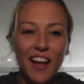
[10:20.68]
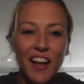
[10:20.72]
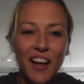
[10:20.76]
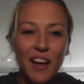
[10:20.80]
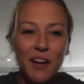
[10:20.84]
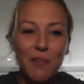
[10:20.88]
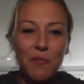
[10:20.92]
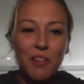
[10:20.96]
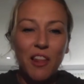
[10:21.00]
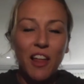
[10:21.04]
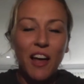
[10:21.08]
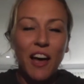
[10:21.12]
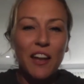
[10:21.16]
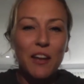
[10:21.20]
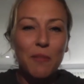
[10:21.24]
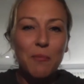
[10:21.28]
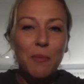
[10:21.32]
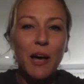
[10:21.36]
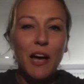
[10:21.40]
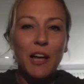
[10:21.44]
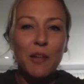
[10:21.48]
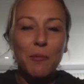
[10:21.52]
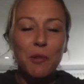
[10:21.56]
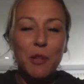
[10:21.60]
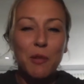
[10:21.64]
a lot
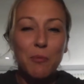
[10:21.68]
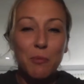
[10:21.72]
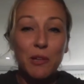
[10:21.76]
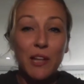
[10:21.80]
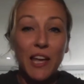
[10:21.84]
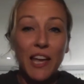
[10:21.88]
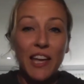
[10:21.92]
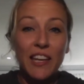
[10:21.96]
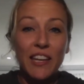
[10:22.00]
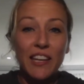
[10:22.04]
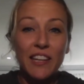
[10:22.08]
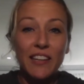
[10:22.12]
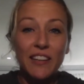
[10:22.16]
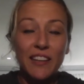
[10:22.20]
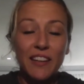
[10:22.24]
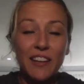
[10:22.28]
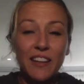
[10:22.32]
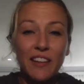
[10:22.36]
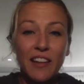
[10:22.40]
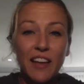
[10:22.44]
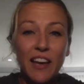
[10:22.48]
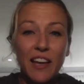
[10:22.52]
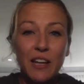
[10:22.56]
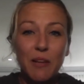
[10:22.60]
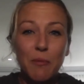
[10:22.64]
about the playing and
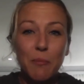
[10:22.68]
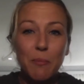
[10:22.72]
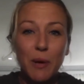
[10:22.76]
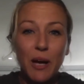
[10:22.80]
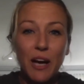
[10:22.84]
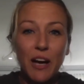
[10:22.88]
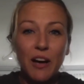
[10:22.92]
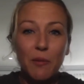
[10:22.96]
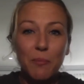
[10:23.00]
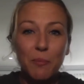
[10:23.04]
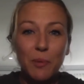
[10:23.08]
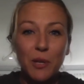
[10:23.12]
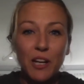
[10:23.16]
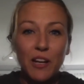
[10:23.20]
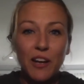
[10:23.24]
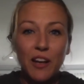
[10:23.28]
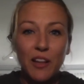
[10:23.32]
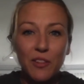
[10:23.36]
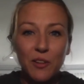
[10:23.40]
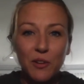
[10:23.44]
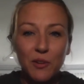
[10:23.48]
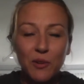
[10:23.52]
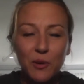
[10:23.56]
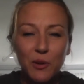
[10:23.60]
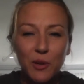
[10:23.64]
a lot about being
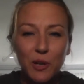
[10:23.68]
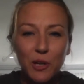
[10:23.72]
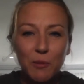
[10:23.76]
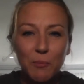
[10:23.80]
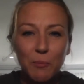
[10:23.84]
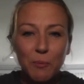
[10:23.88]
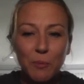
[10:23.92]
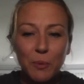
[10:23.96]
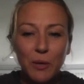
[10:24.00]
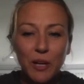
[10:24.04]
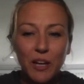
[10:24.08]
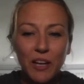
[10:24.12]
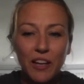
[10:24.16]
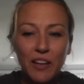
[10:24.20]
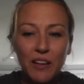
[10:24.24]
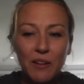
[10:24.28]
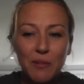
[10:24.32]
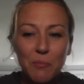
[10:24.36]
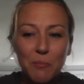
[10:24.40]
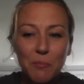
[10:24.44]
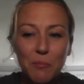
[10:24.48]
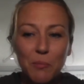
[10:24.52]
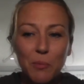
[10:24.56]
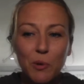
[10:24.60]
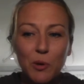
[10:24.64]
on the court, but
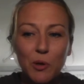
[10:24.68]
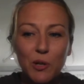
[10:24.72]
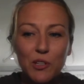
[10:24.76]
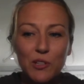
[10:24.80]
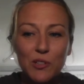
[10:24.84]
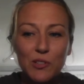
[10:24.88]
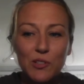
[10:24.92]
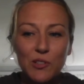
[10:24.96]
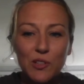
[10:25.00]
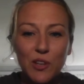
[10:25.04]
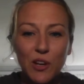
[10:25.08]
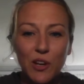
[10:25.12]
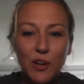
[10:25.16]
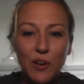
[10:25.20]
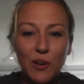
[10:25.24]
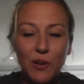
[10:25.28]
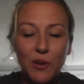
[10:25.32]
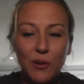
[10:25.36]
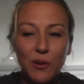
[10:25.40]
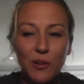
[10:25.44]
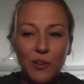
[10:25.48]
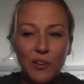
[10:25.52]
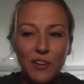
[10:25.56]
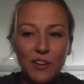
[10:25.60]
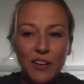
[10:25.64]
more
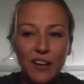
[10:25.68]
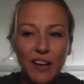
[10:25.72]
so,